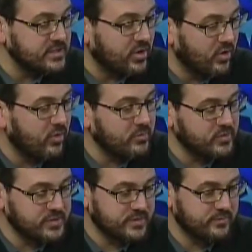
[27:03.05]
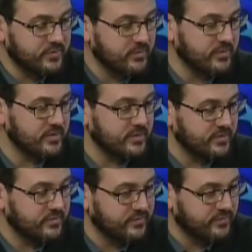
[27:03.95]
almost from the
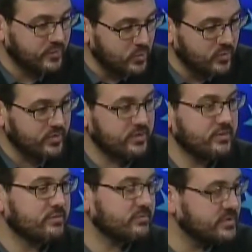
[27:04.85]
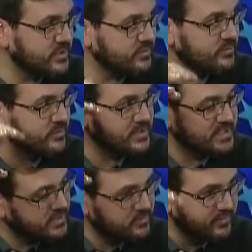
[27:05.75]
floor to the
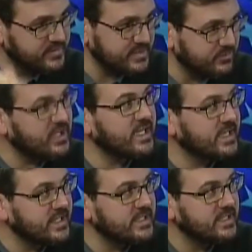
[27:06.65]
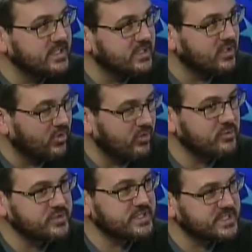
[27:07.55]
tip of its blade,
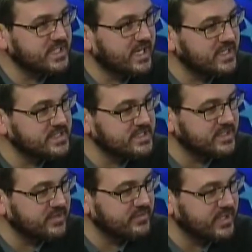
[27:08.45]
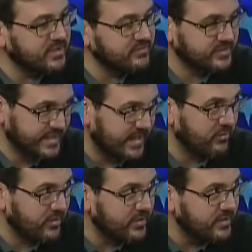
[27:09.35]
almost the size of the Eiffel
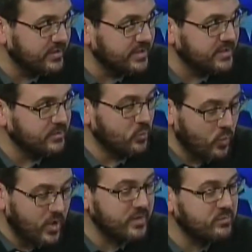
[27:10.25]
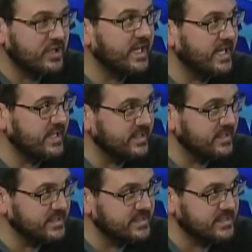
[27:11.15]
Tower. One blade
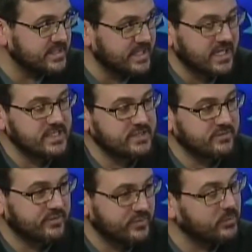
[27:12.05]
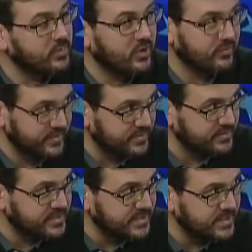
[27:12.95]
is the size of a football
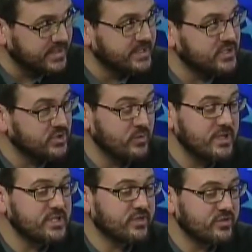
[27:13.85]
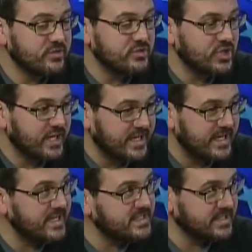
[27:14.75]
field. So these are
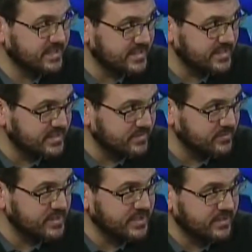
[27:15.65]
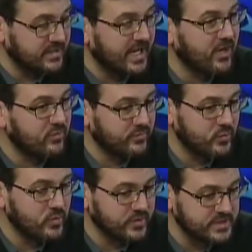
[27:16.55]
gigantic systems, and allow
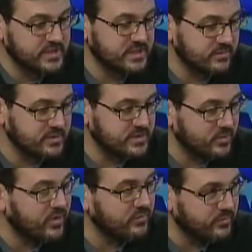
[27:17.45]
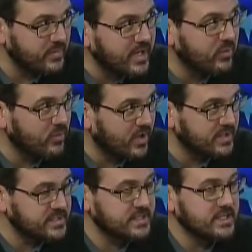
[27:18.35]
for, this system is 12
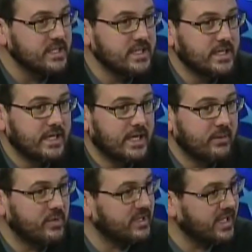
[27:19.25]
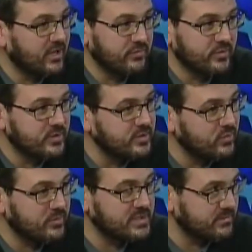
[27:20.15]
megawatts, allow for an
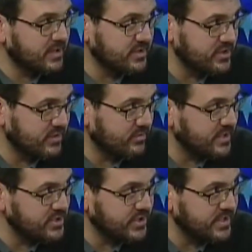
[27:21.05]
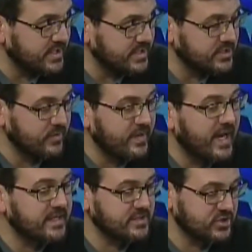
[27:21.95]
enormous amount of generation. And so
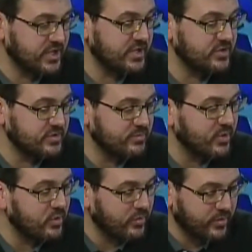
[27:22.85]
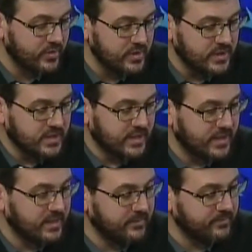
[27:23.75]
that has changed both
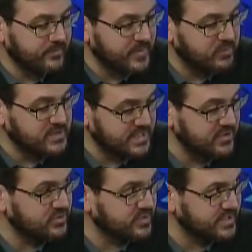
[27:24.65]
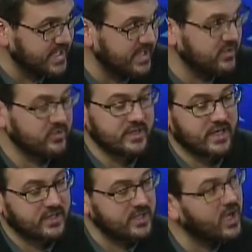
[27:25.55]
the potential scale, the
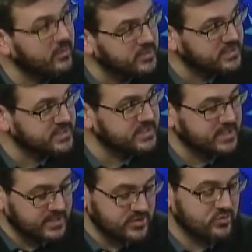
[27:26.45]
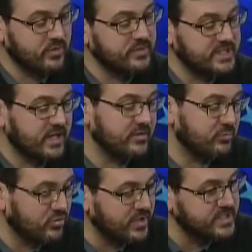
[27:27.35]
economics, has driven down the
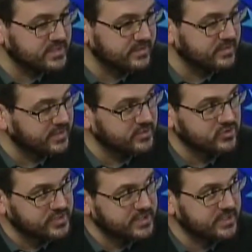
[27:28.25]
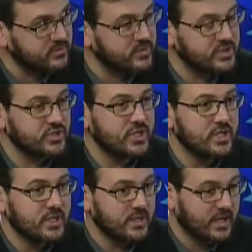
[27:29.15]
price of the electricity, which
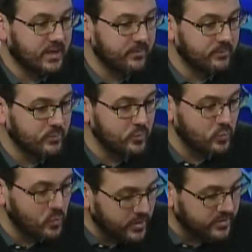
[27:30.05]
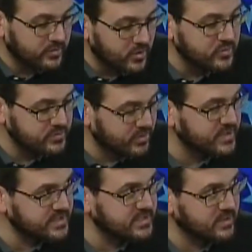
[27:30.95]
one of the lowest
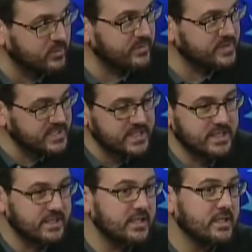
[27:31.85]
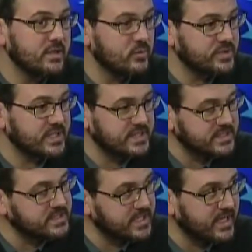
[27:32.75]
prices that we've seen was at
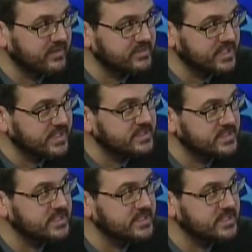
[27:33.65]
6.5 cents.